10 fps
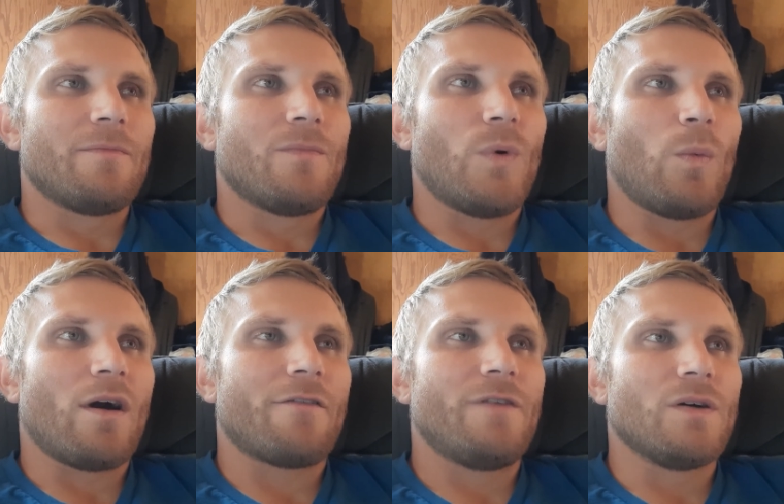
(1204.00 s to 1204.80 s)
We
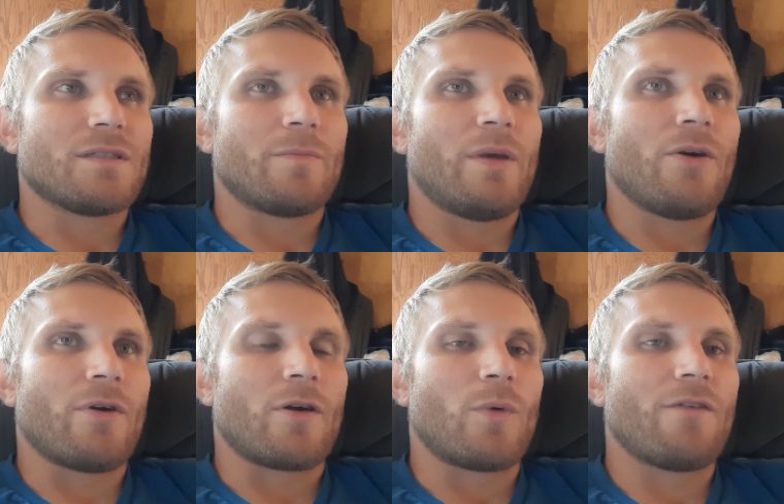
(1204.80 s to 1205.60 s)
want to feel
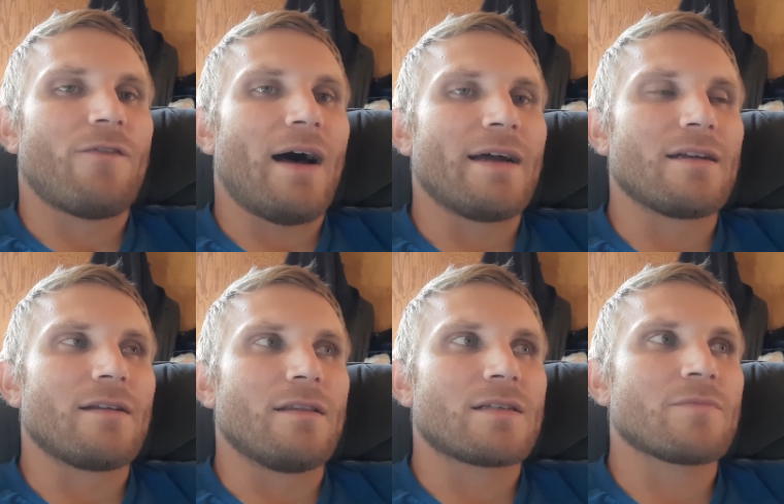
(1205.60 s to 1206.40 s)
superior. We
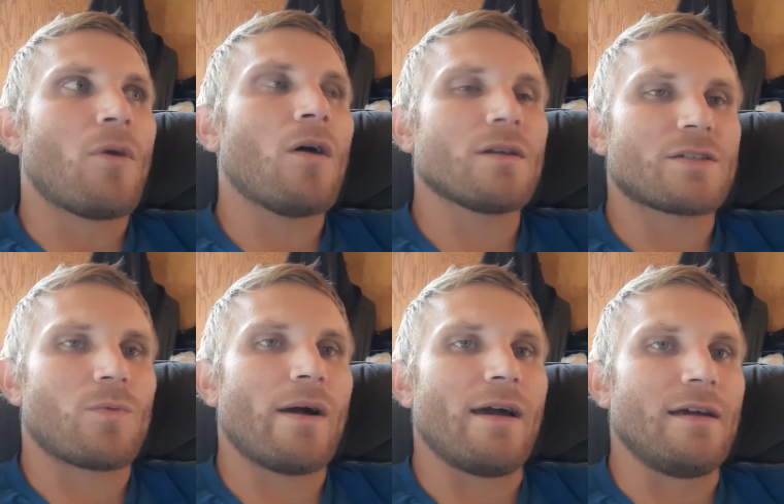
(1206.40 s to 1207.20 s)
find the smallest
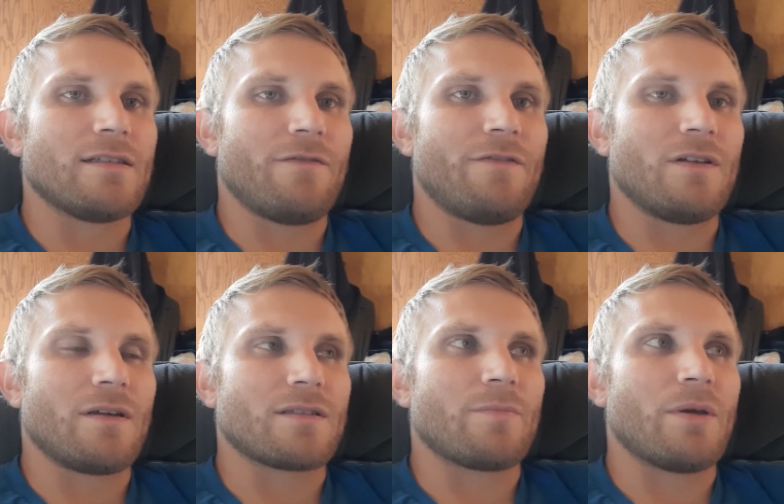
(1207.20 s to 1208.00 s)
ways of
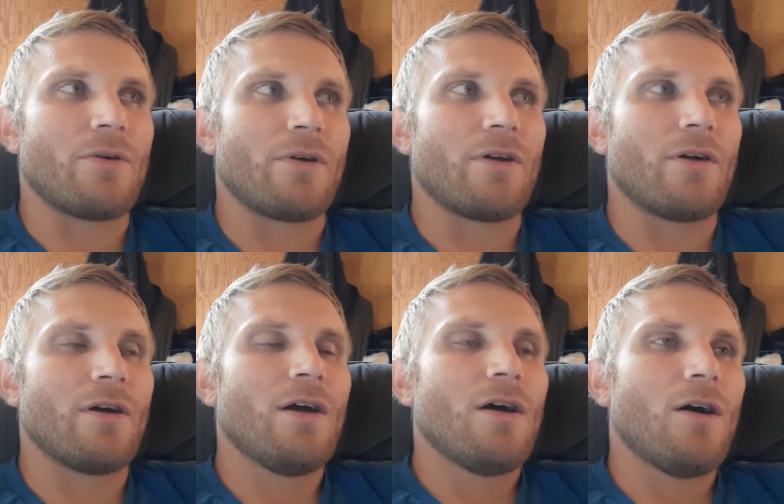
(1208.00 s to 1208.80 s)
feeling
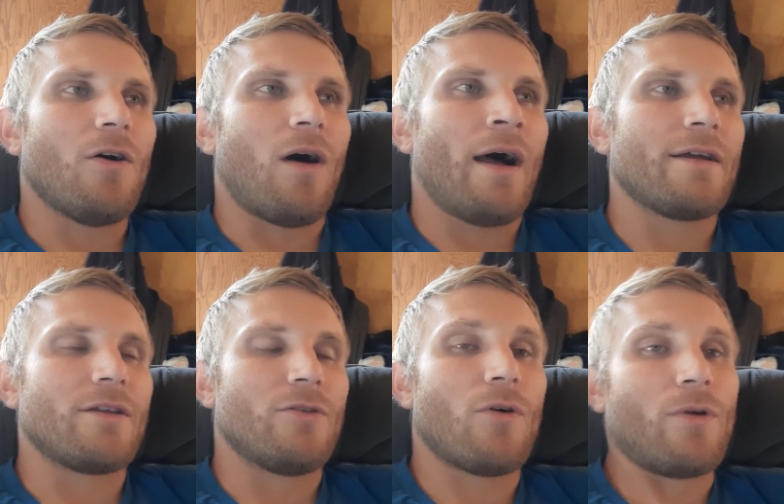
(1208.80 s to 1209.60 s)
superior. Oh,
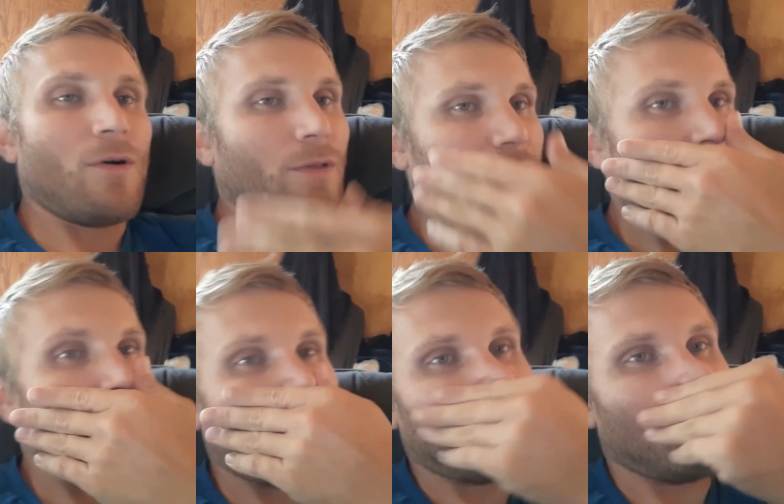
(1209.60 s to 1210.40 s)
you don't know this
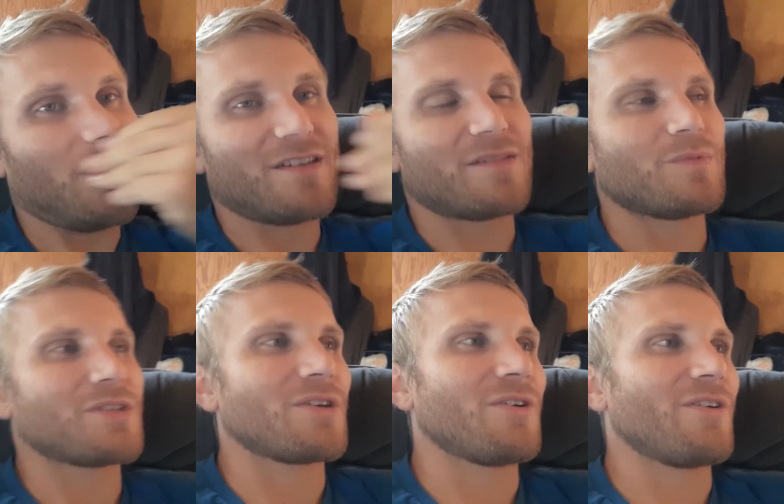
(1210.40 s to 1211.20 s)
author, this
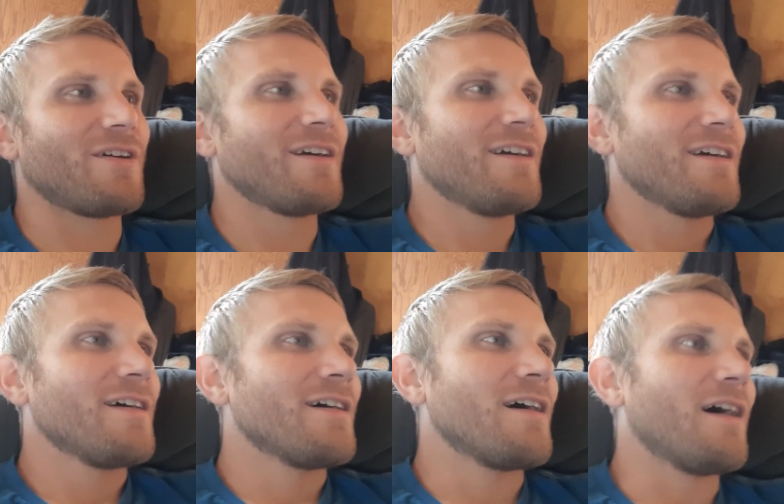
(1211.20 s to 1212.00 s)
obscure
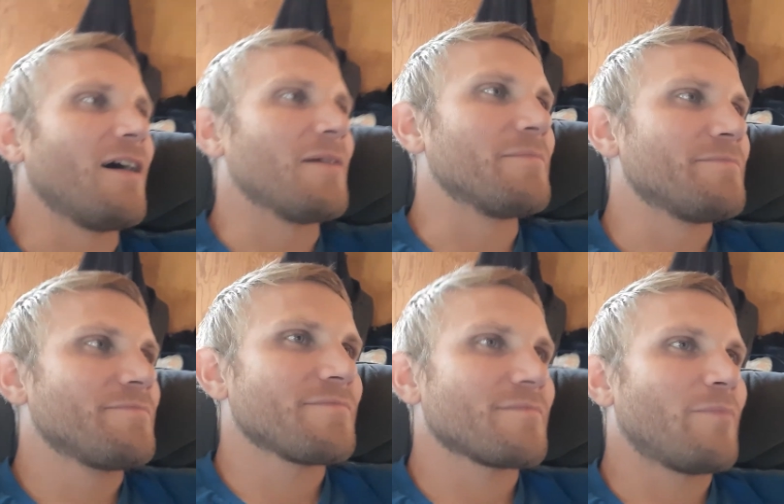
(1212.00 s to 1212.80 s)

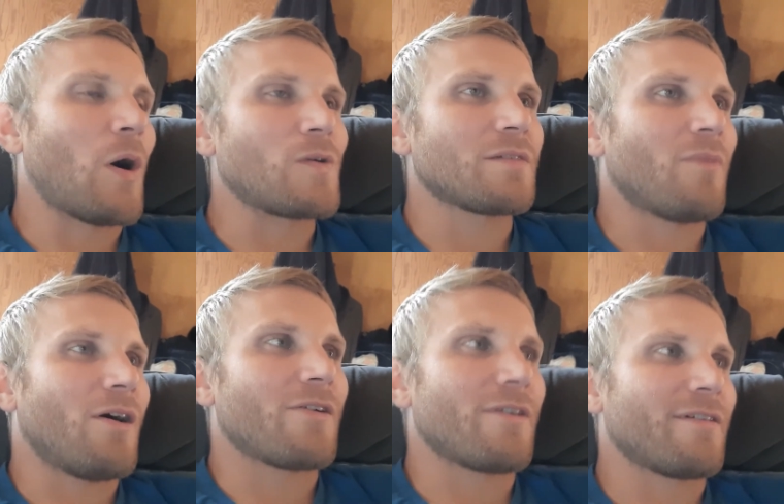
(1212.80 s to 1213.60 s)

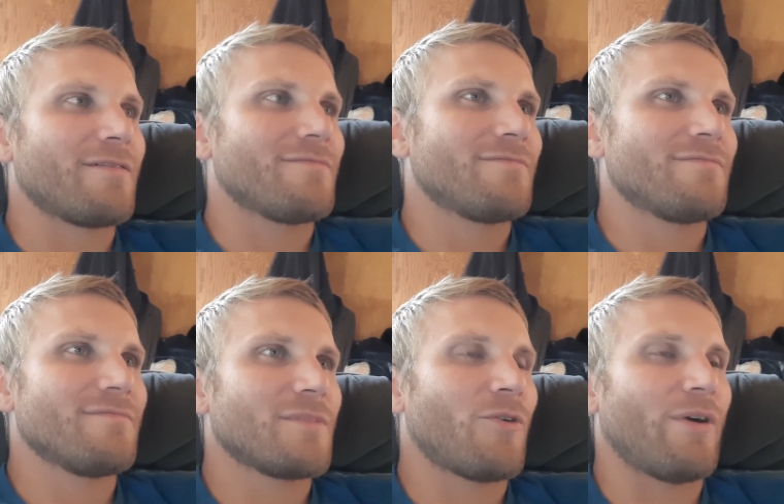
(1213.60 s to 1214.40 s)
postmodern
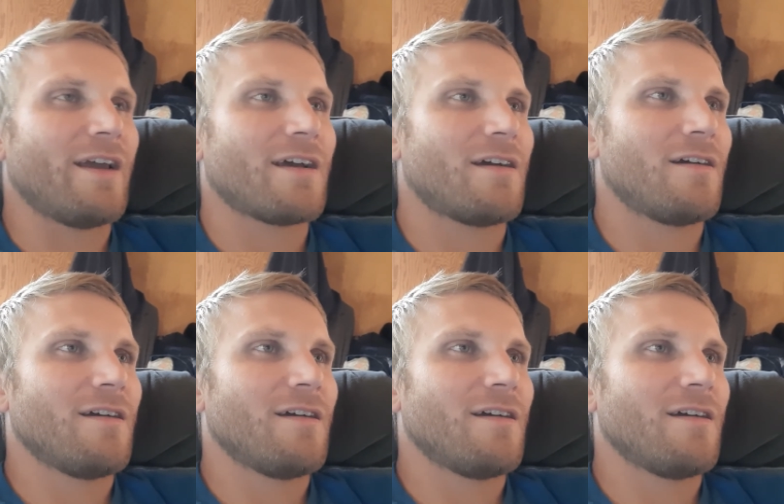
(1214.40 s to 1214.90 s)
critic?